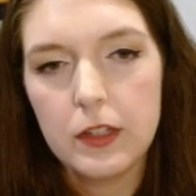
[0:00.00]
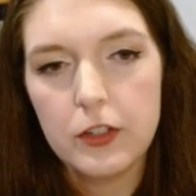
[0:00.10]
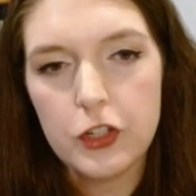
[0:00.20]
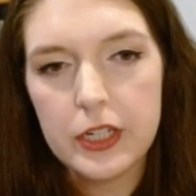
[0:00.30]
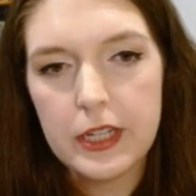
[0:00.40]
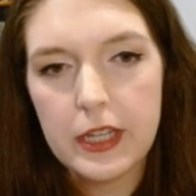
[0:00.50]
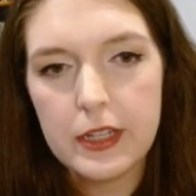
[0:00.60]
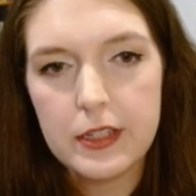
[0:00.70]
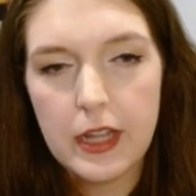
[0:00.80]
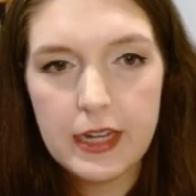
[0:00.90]
She
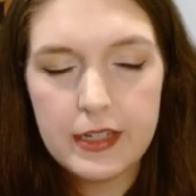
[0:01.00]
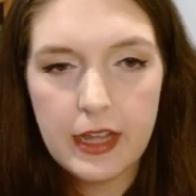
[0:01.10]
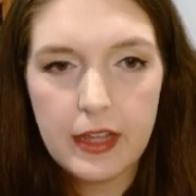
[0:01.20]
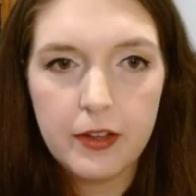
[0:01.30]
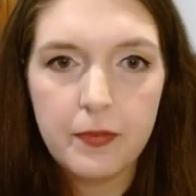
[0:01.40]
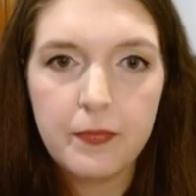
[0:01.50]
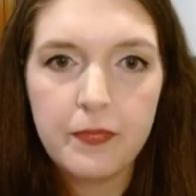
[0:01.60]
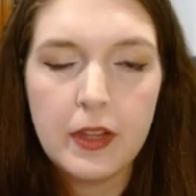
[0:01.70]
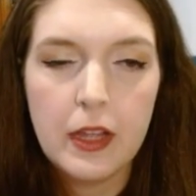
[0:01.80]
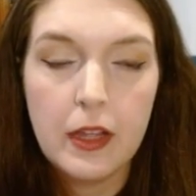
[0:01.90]
takes, I take,
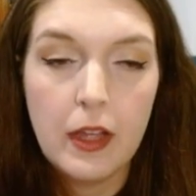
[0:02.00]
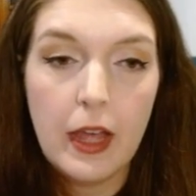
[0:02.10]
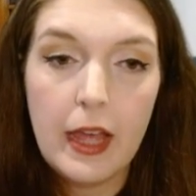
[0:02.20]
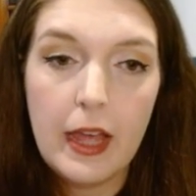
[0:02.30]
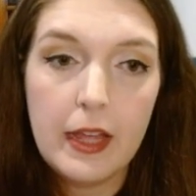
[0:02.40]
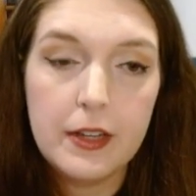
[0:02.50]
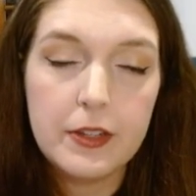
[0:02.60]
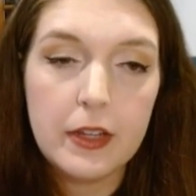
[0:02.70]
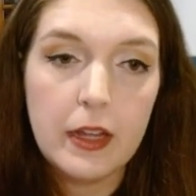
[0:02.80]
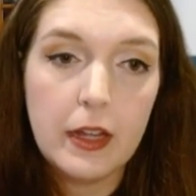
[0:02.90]

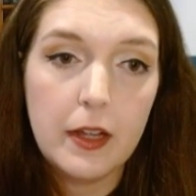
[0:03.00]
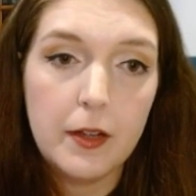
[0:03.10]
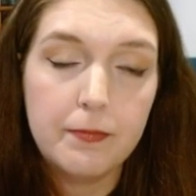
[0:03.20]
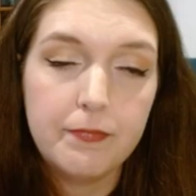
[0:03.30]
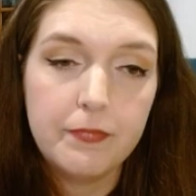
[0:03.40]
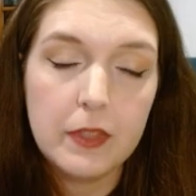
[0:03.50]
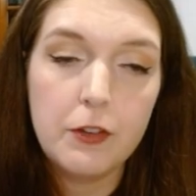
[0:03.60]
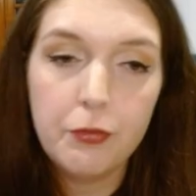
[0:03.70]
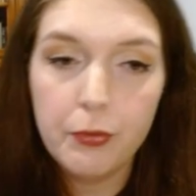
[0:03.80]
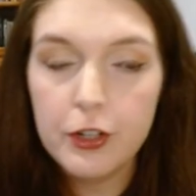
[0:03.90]
and
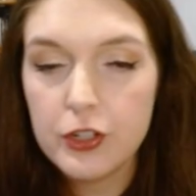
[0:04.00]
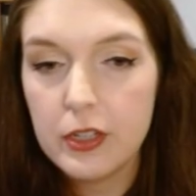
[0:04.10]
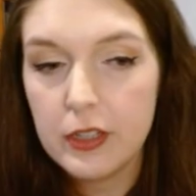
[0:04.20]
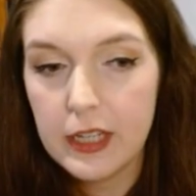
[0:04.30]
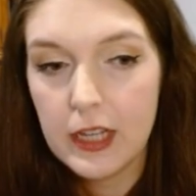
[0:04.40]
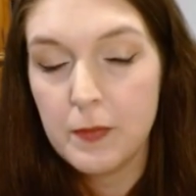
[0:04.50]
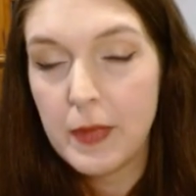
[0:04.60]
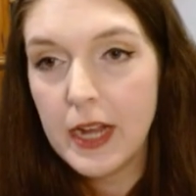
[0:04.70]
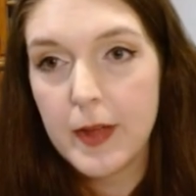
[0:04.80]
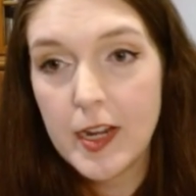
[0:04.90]
unfortunately, in
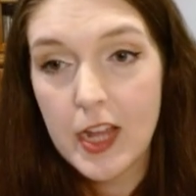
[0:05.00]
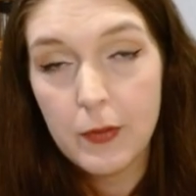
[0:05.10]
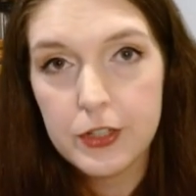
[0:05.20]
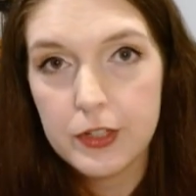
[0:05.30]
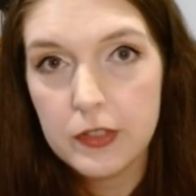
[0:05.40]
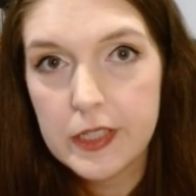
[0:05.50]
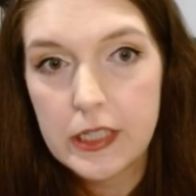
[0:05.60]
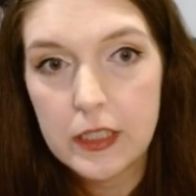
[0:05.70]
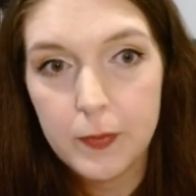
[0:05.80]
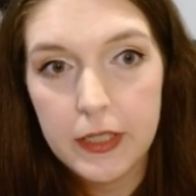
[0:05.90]
my mind, I was nervous
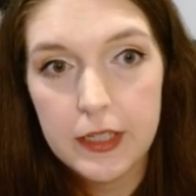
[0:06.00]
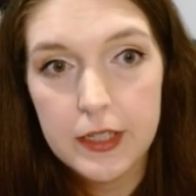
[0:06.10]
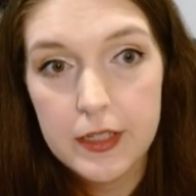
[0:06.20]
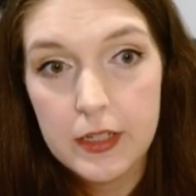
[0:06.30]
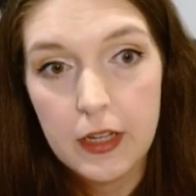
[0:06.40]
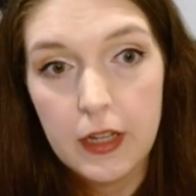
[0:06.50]
here because